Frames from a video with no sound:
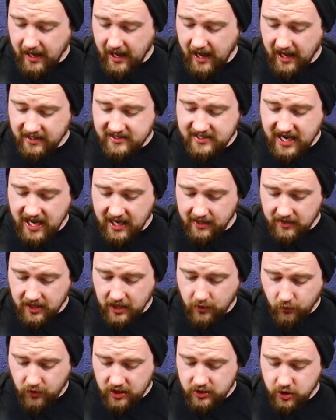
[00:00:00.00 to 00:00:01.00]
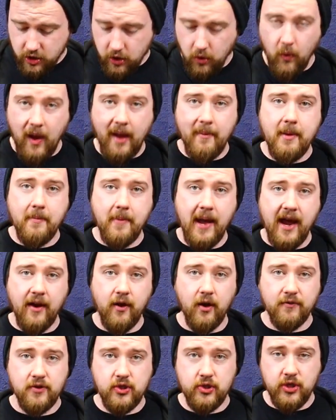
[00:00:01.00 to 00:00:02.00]
the original whammy
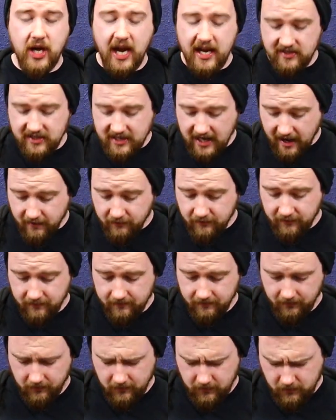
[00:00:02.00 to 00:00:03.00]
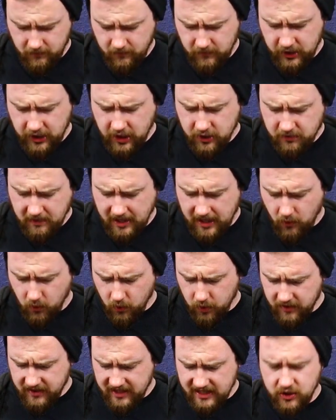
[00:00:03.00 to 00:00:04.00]
bar off Strats and I've,
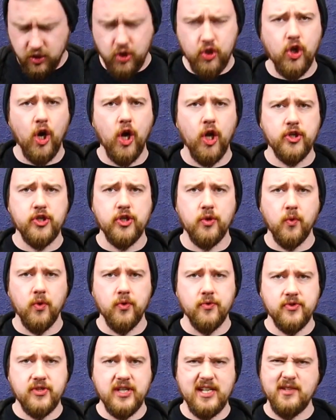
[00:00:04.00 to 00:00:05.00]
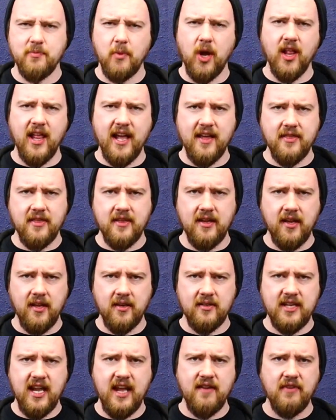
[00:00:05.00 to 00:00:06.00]
one of these shorter ones. It's more like the
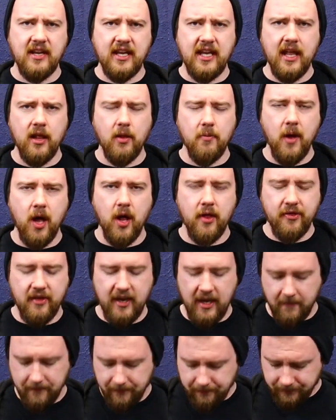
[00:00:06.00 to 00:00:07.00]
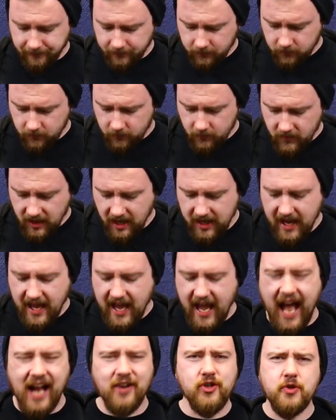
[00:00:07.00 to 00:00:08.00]
David Gilmour thing.
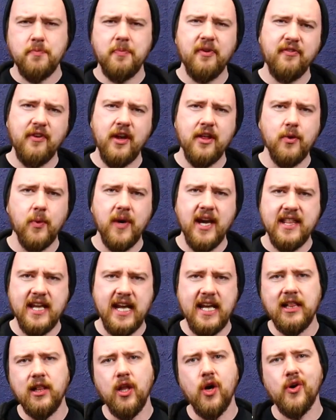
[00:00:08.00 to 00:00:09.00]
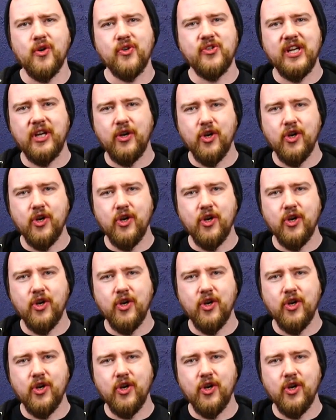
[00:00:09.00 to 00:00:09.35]
I just prefer the way that it looks. It